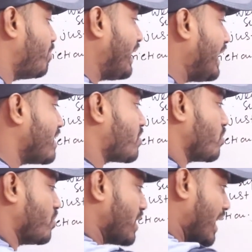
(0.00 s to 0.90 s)
begins
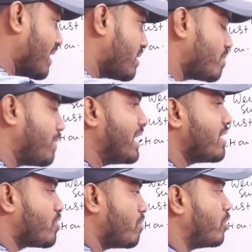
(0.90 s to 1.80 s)
to
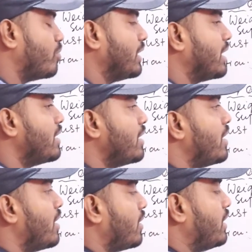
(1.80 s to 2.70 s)
move in the
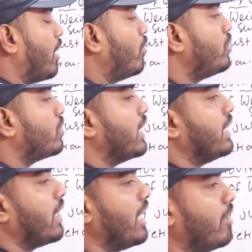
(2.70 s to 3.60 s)
down to the
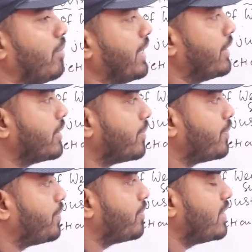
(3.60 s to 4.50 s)
inclined plane.
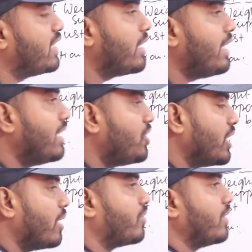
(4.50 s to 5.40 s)
This is the
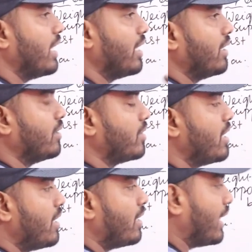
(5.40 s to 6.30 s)
initial
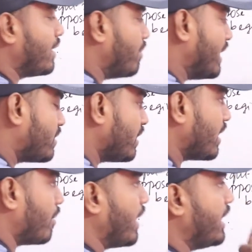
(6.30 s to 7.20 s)
and the basic
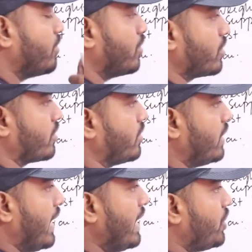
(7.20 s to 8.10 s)
applied force,
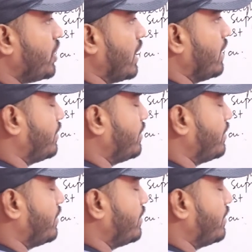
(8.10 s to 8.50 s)
initial.